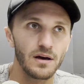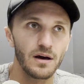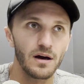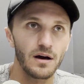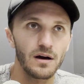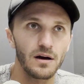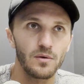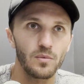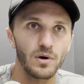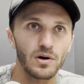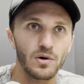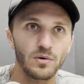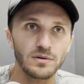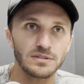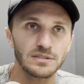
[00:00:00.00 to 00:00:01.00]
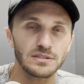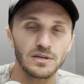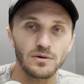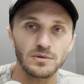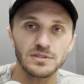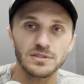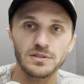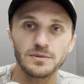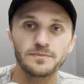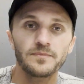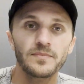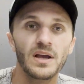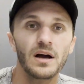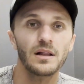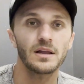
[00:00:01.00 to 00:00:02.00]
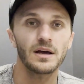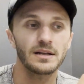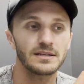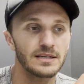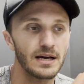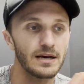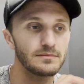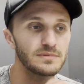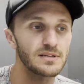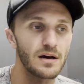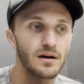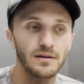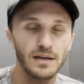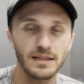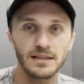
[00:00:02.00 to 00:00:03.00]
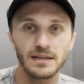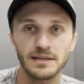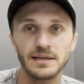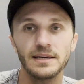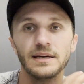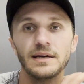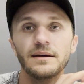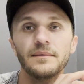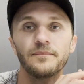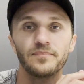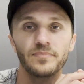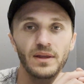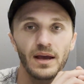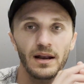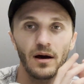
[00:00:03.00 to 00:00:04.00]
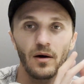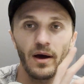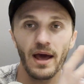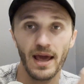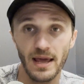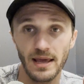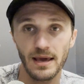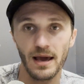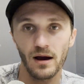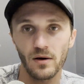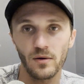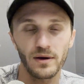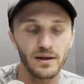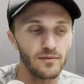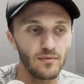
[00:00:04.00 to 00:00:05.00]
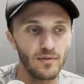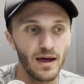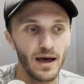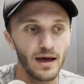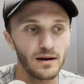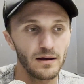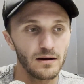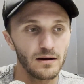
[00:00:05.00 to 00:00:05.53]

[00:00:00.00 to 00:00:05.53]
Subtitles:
what chords he's going to, a lot of times I'll get the key and I'll hang out in that